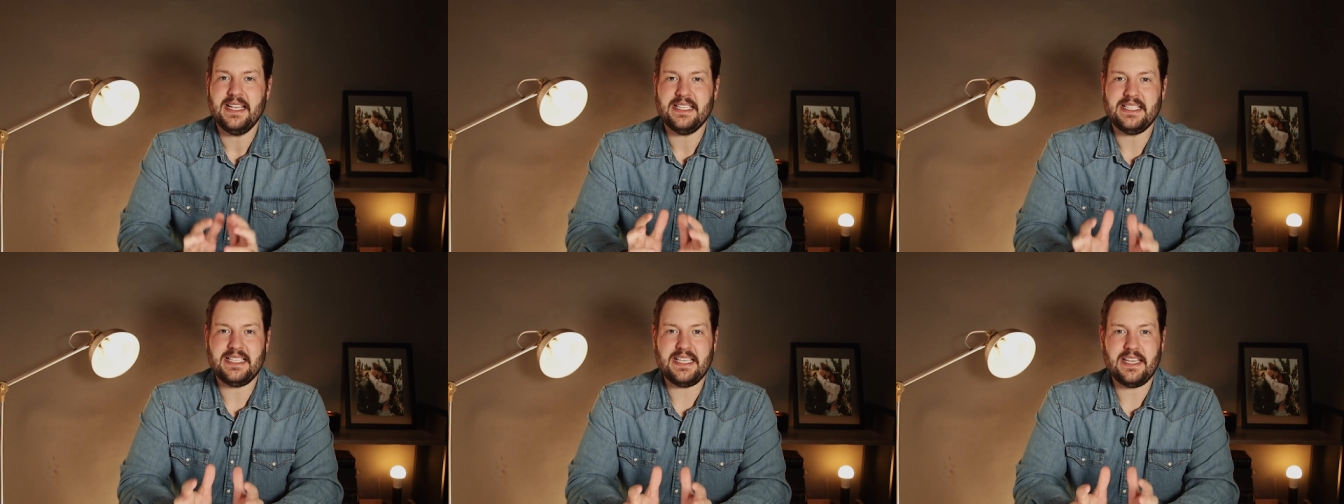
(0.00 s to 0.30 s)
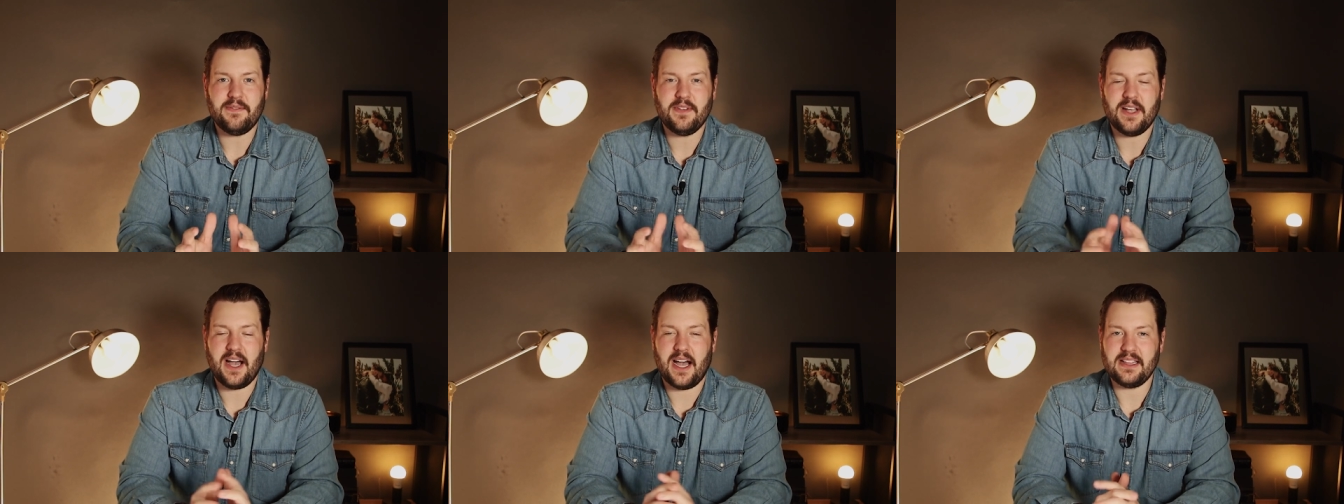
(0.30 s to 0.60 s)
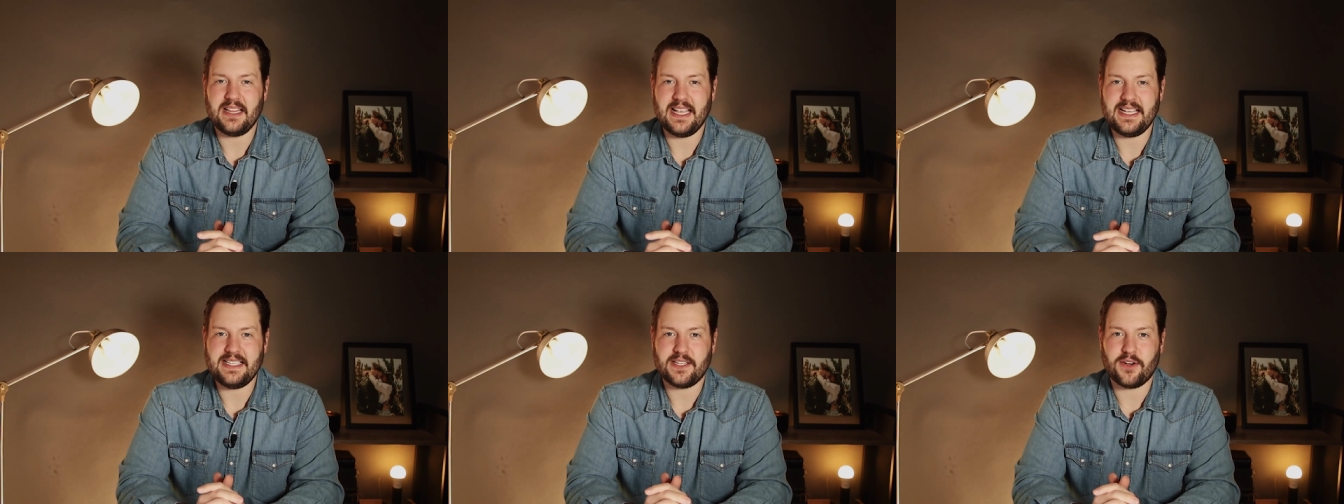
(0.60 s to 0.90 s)
see if
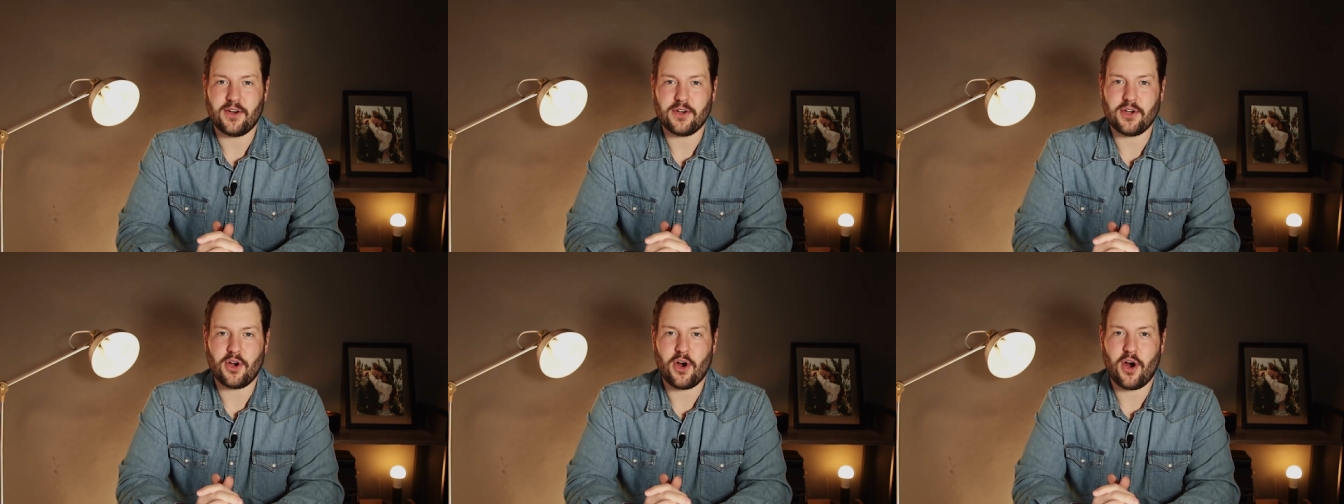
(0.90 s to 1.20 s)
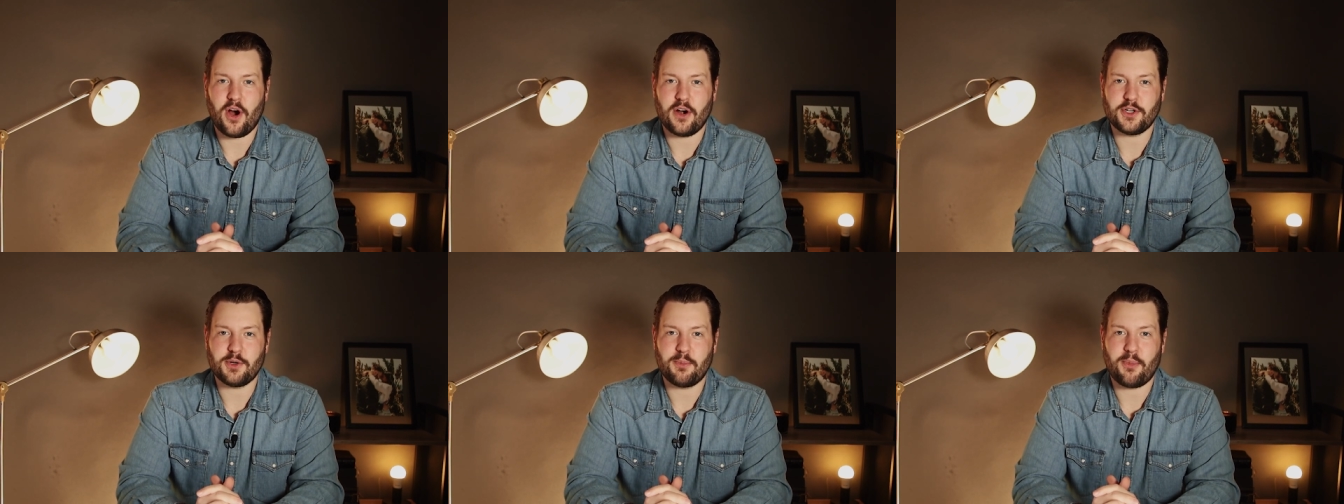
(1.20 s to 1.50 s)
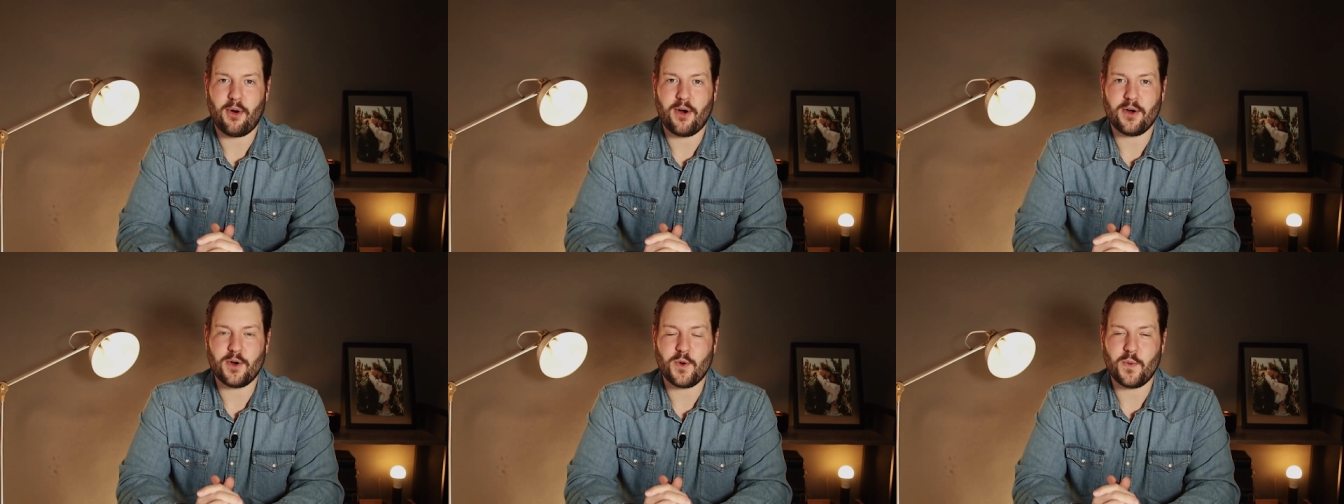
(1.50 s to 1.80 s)
God lays it on your heart to
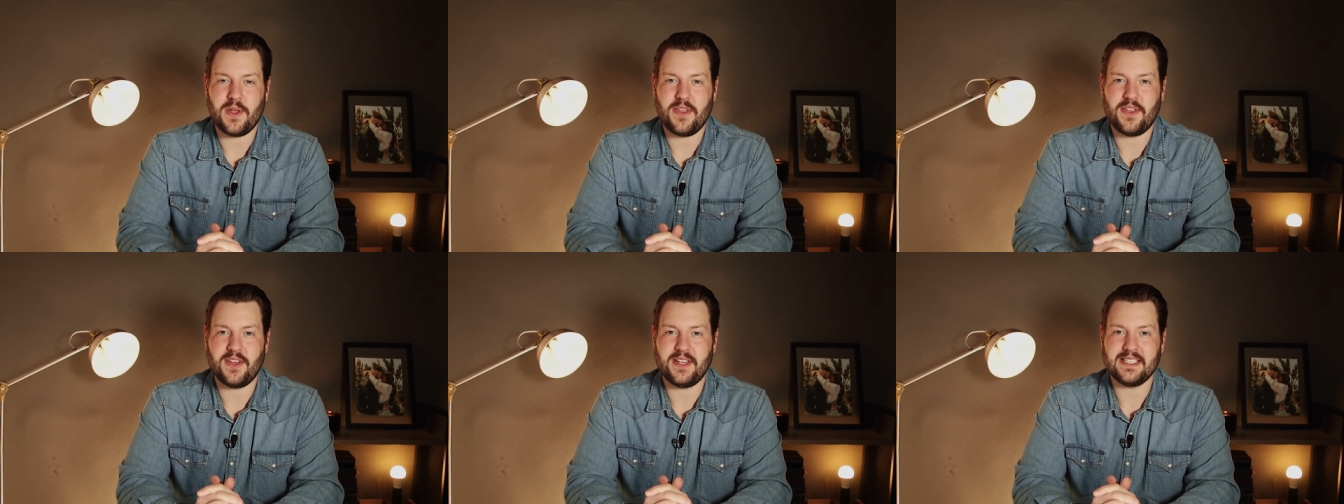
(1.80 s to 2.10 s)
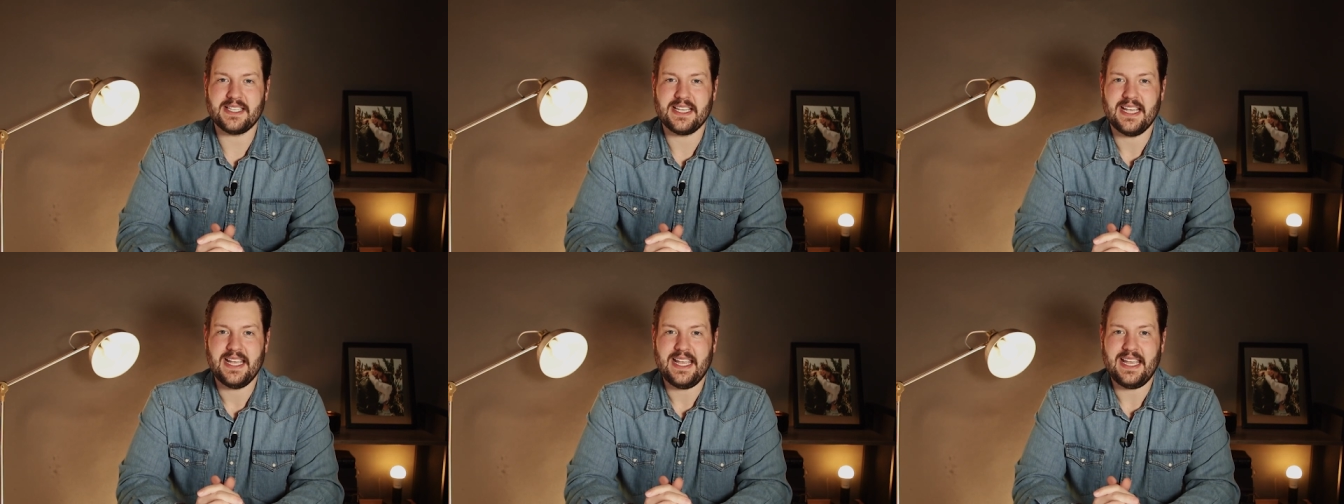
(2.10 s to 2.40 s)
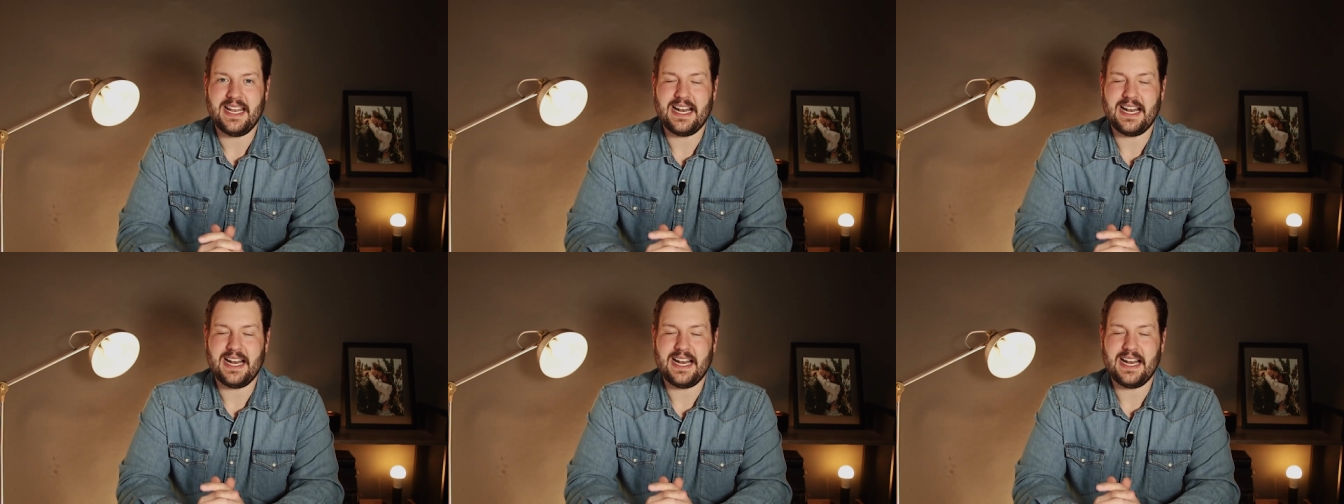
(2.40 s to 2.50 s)
partner with us